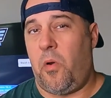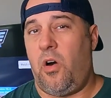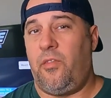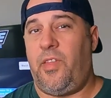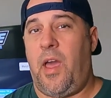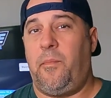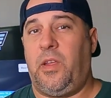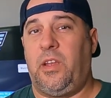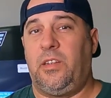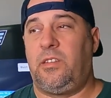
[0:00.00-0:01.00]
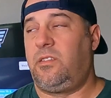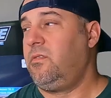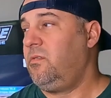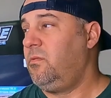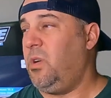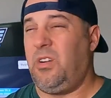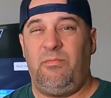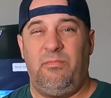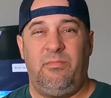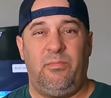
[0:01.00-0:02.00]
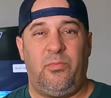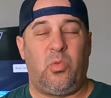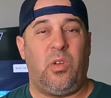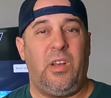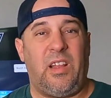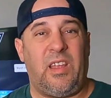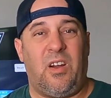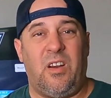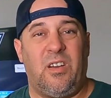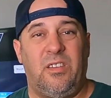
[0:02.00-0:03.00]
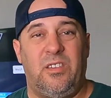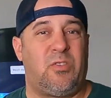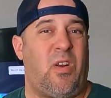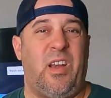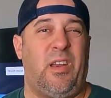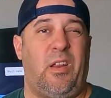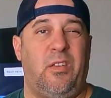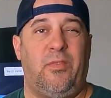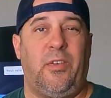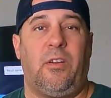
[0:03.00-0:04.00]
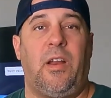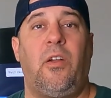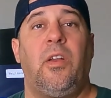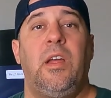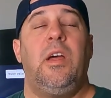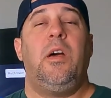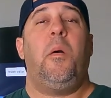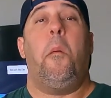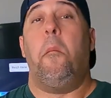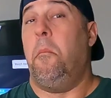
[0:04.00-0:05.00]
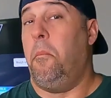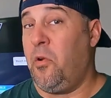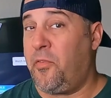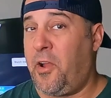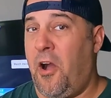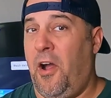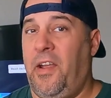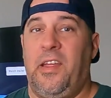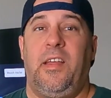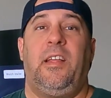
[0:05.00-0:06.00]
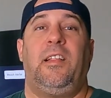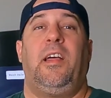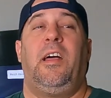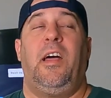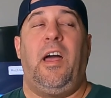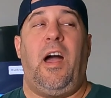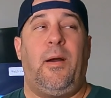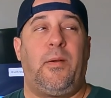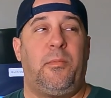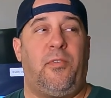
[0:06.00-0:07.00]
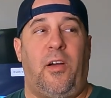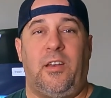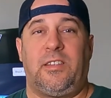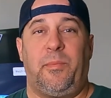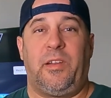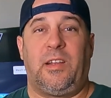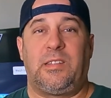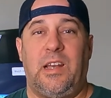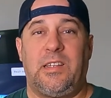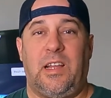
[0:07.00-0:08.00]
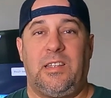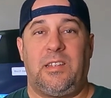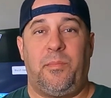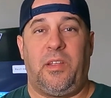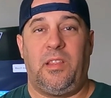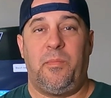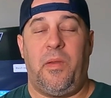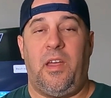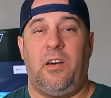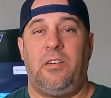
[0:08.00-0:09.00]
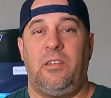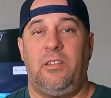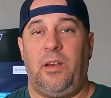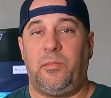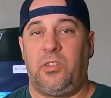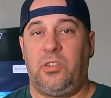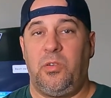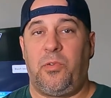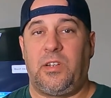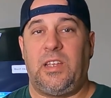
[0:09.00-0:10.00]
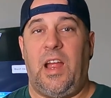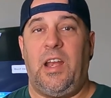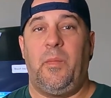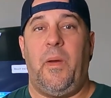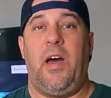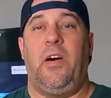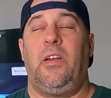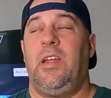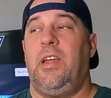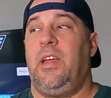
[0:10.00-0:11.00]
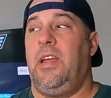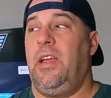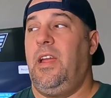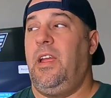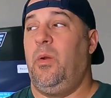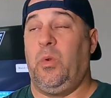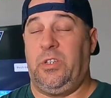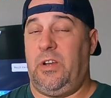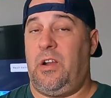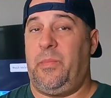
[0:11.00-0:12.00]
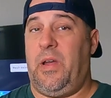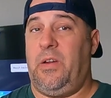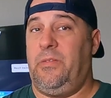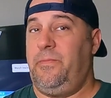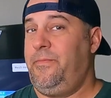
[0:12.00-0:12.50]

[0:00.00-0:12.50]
all of that, because, well, it's really not that hard. Just write it down, you'll figure it out. Moving on. I wanna move on to something, because I just got something in the mail that I'm super excited about and we should talk about.